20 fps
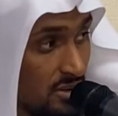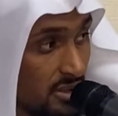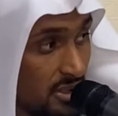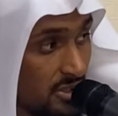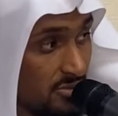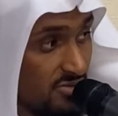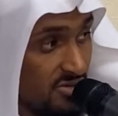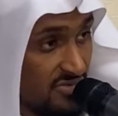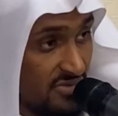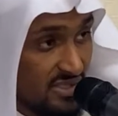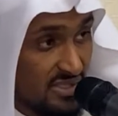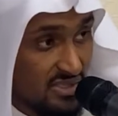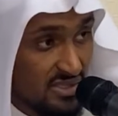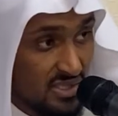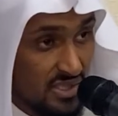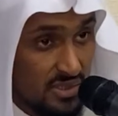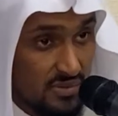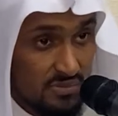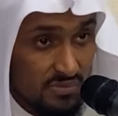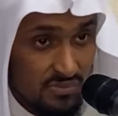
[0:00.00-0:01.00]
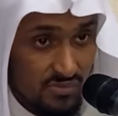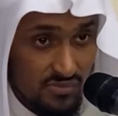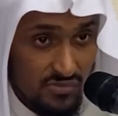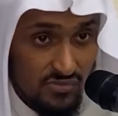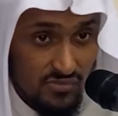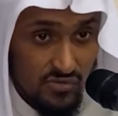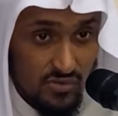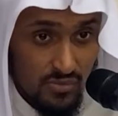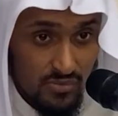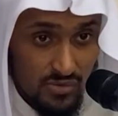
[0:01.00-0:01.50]
He prevents him
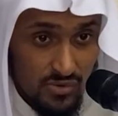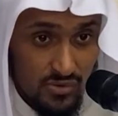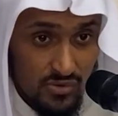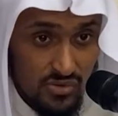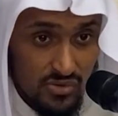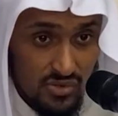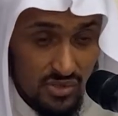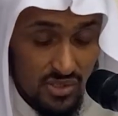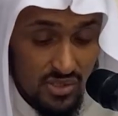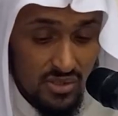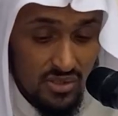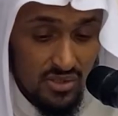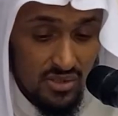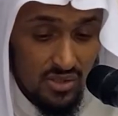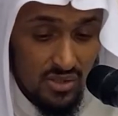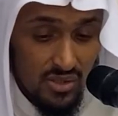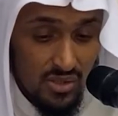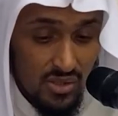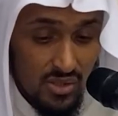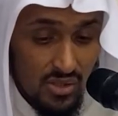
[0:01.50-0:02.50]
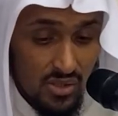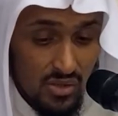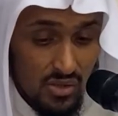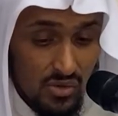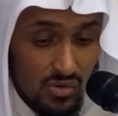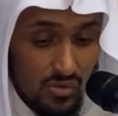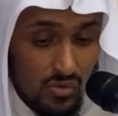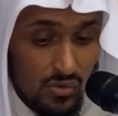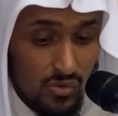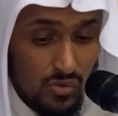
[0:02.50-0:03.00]
from using
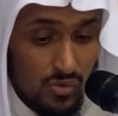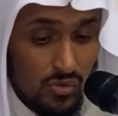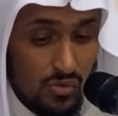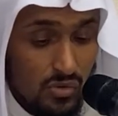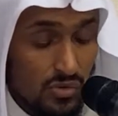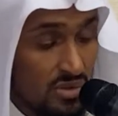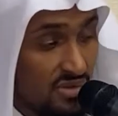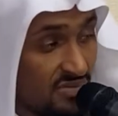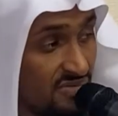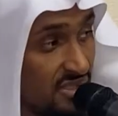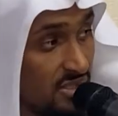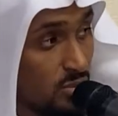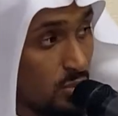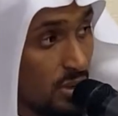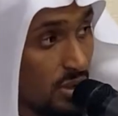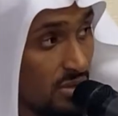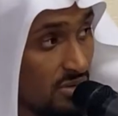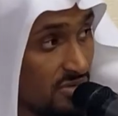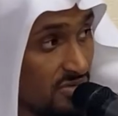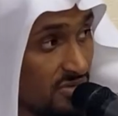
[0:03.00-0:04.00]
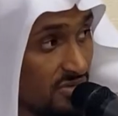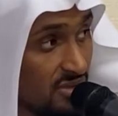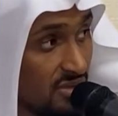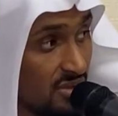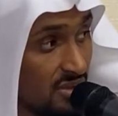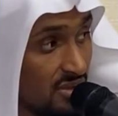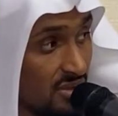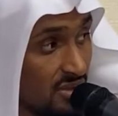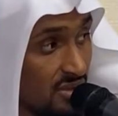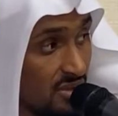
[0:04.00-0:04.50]
all of his wealth.